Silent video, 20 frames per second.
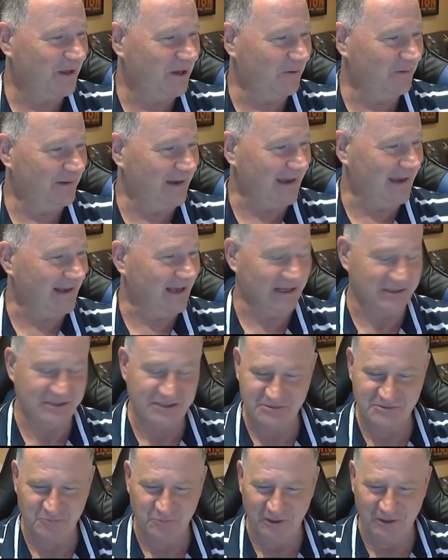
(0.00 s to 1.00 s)
Okay,
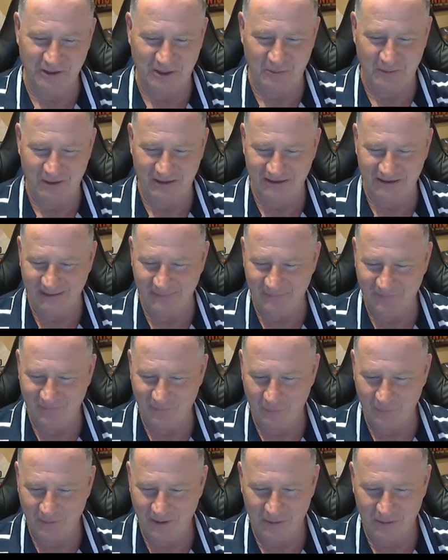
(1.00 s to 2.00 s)
just really quickly
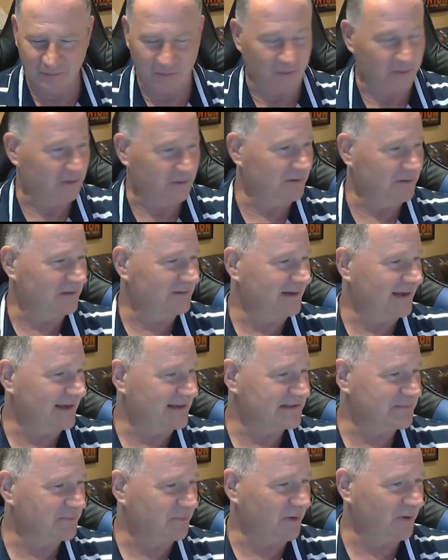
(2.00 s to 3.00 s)
before we go to our
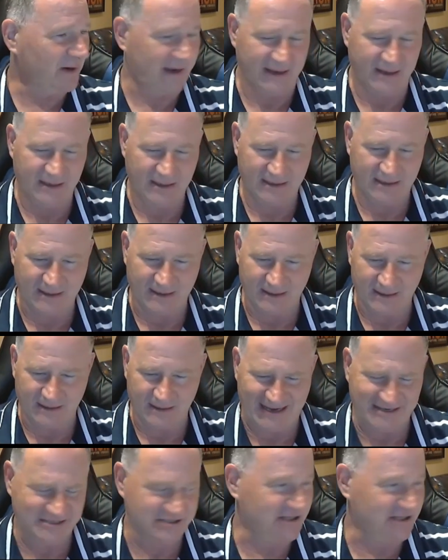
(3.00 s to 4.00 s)
next break,
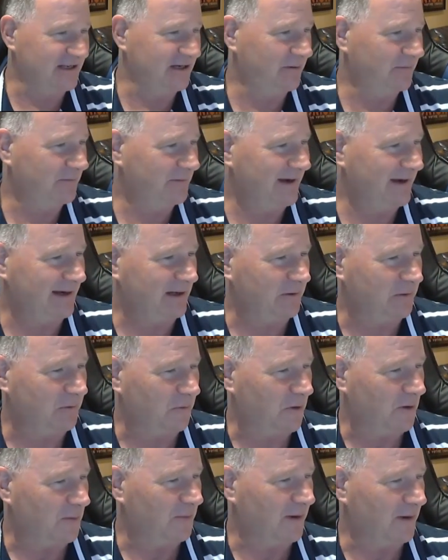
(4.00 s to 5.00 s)
actually, we got to go
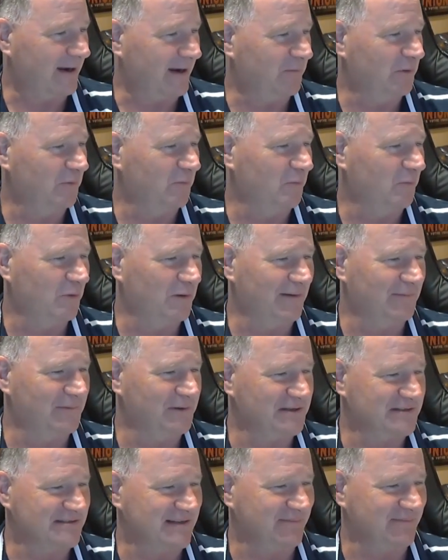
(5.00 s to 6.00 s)
to our break. We'll cover
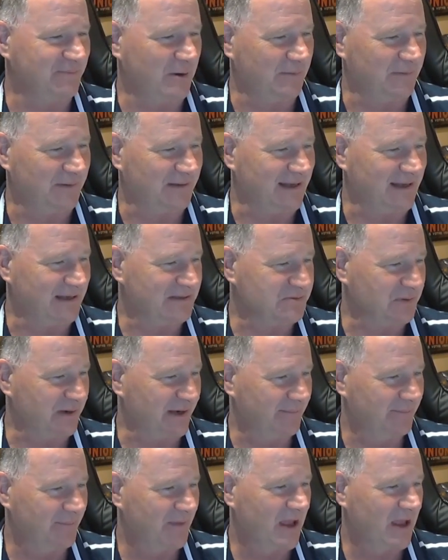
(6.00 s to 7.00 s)
this stuff probably next
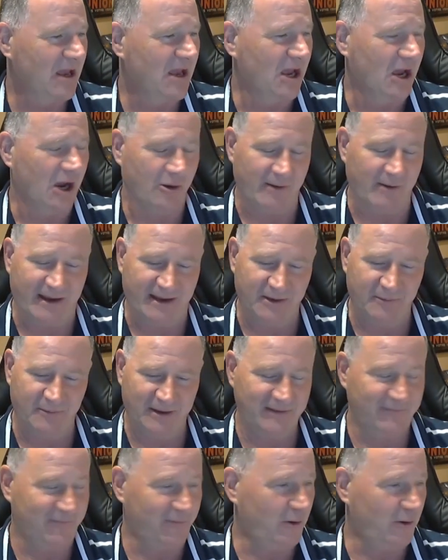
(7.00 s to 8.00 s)
week. All right, you
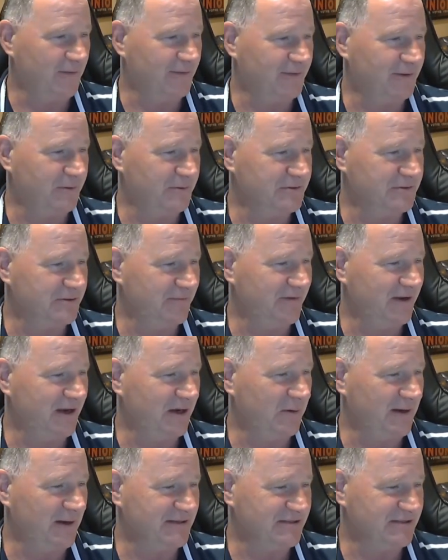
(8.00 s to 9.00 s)
ready for our third trivia
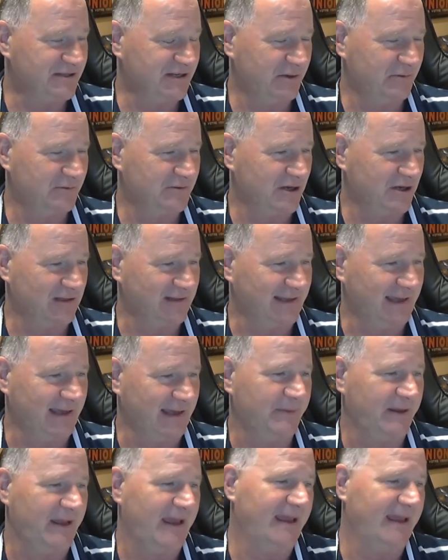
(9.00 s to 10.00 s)
question here? We're talking the
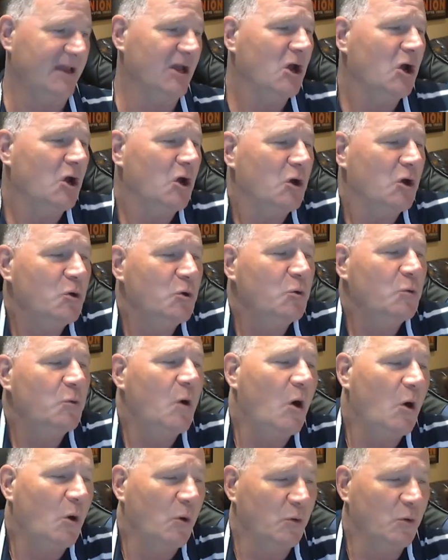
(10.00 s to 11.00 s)
NBA. Who
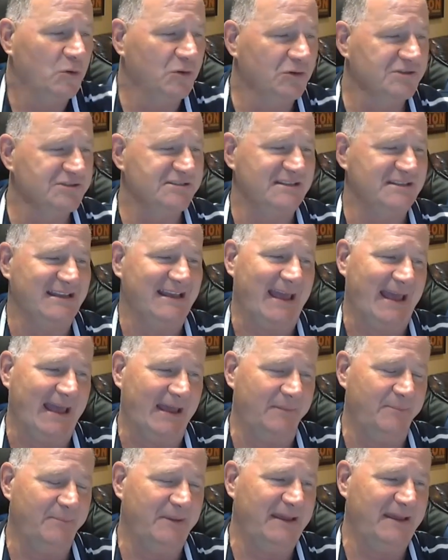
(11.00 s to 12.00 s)
holds the
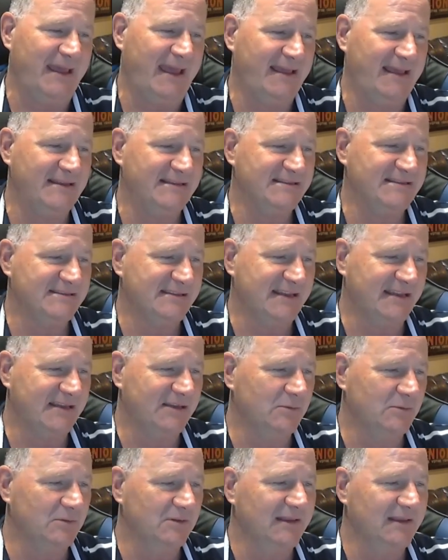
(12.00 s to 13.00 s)
NBA
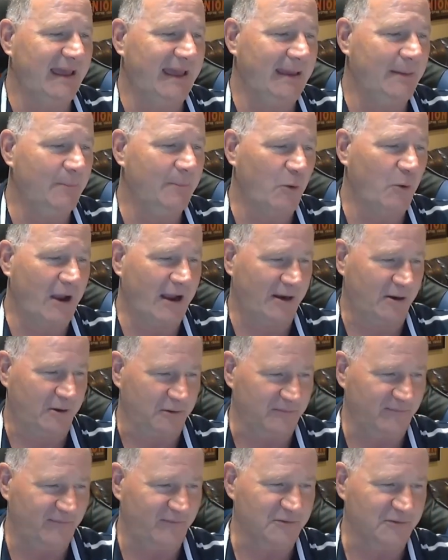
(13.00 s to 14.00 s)
single game
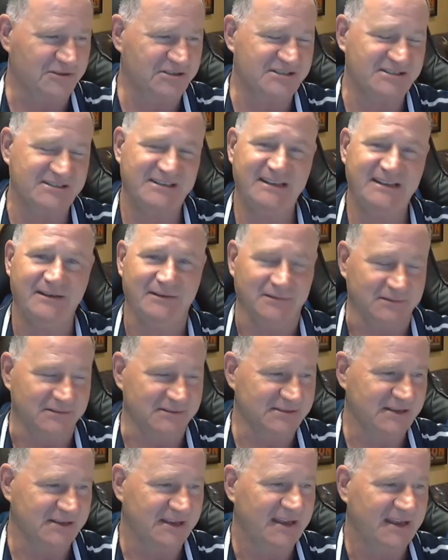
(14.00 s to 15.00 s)
record for
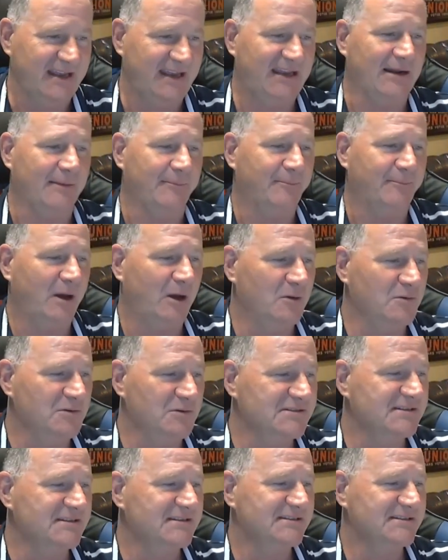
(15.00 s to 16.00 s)
steals in a
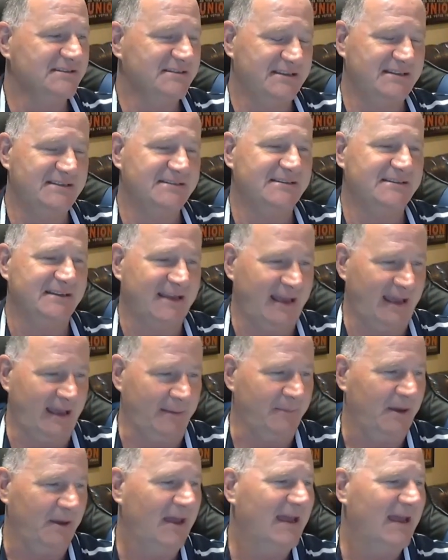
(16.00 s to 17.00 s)
postseason
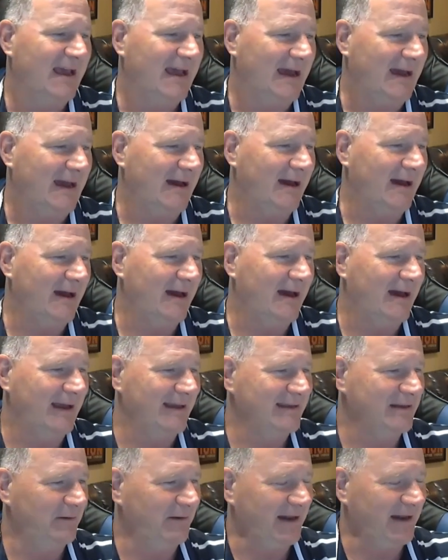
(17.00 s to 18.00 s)
game? I
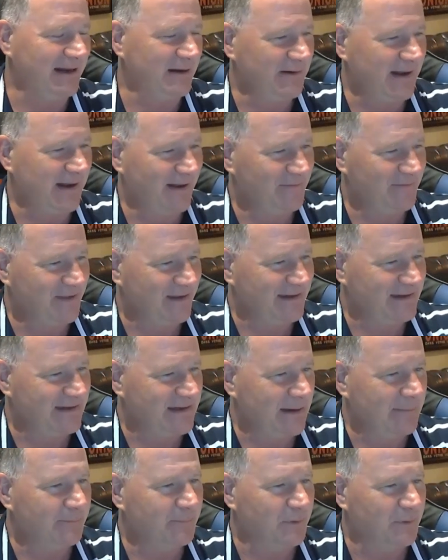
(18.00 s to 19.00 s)
don't have the
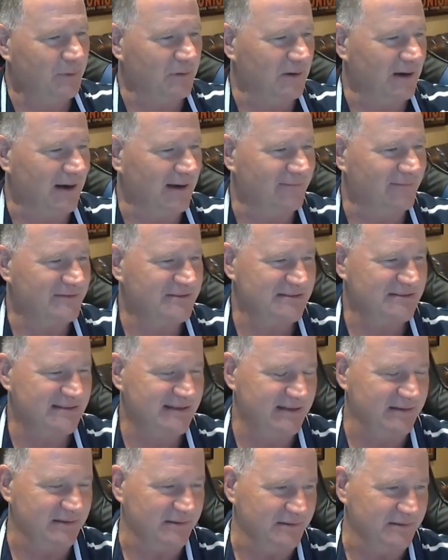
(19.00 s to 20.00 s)
number of
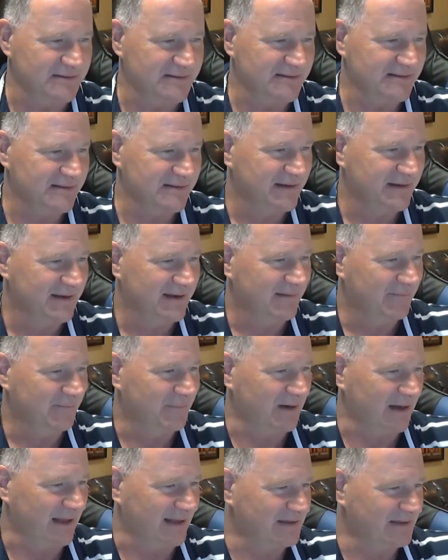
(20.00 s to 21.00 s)
steals,
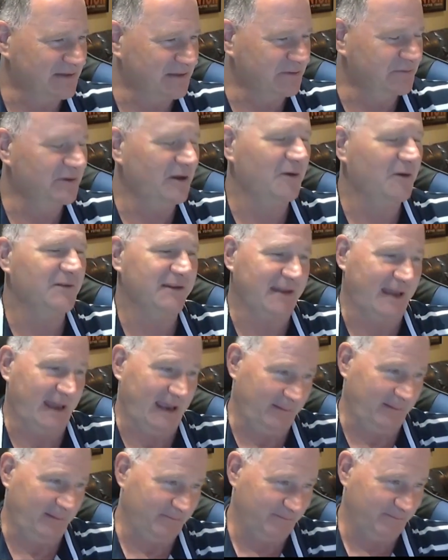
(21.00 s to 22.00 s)
but I do know the
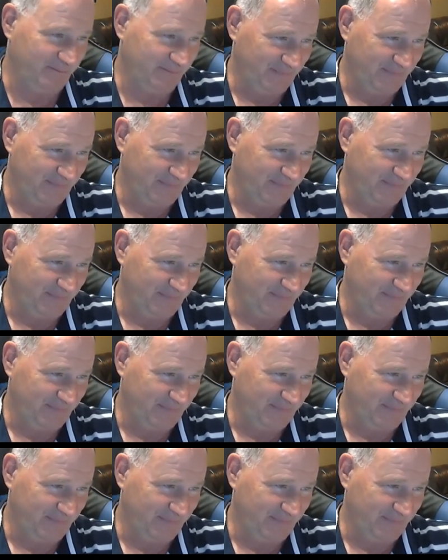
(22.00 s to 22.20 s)
name.